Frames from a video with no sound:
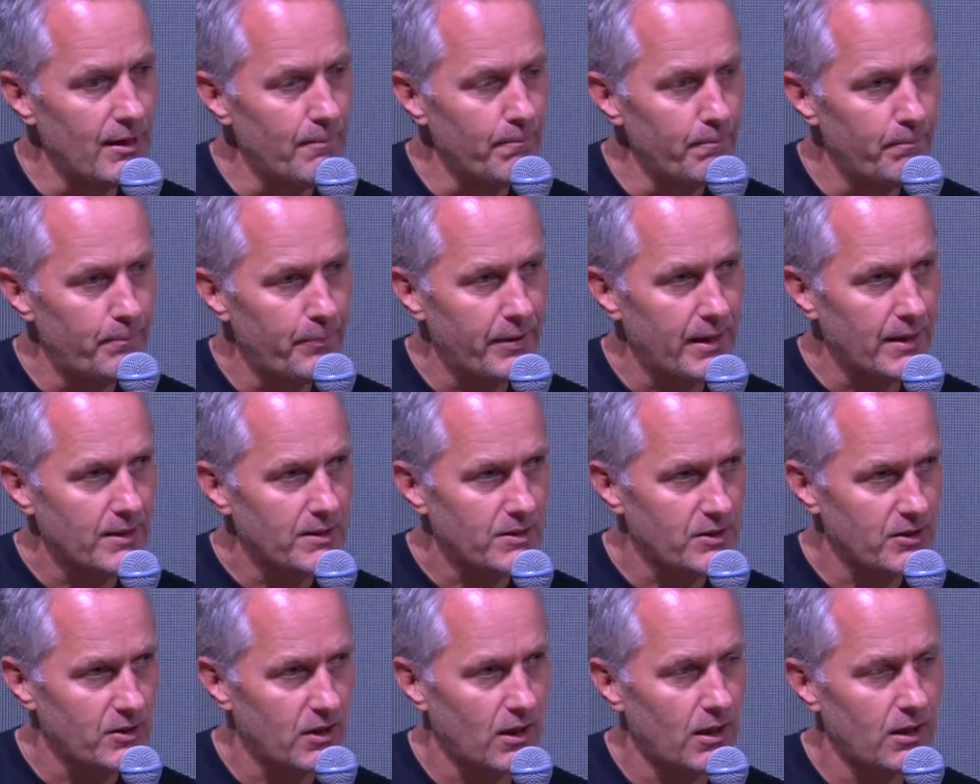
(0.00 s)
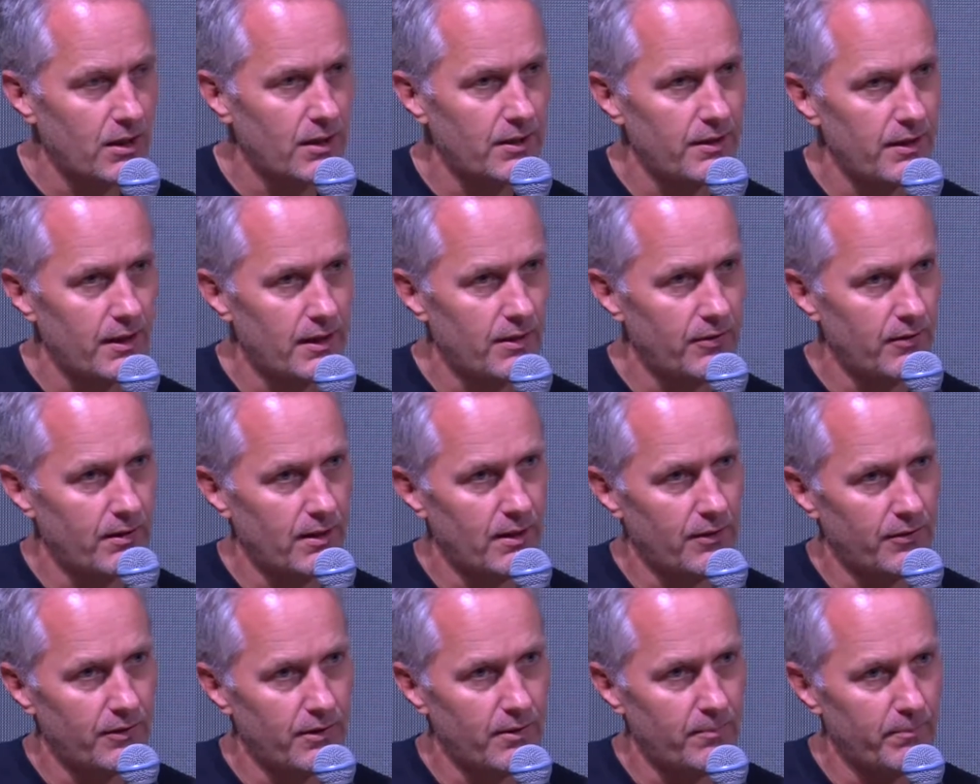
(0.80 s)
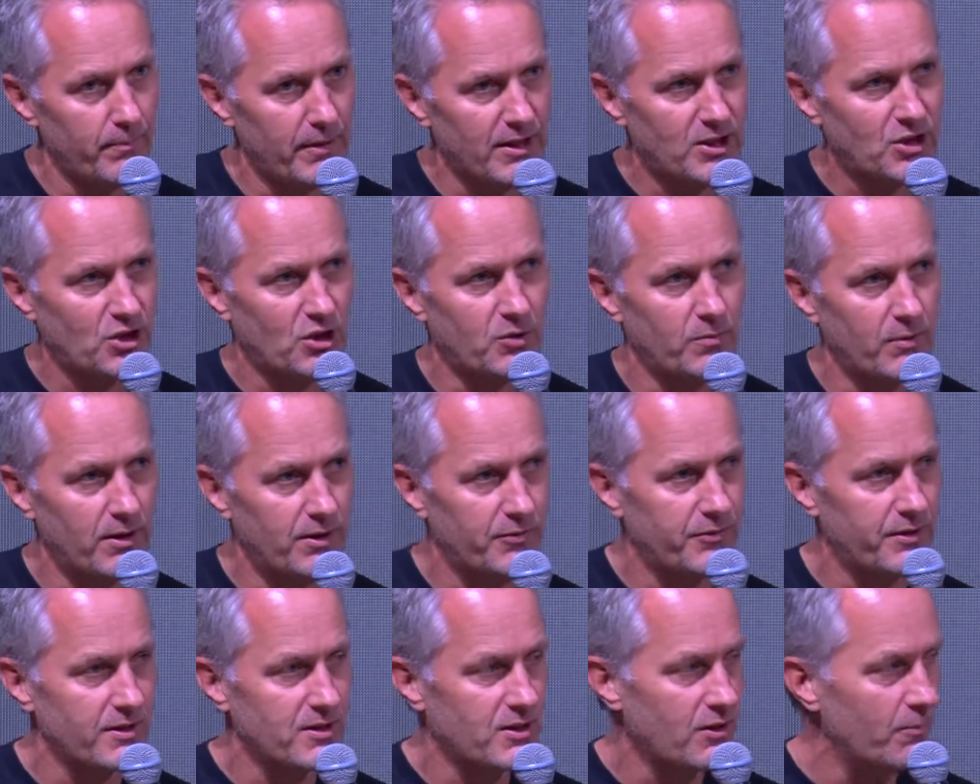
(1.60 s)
impact side and the measurement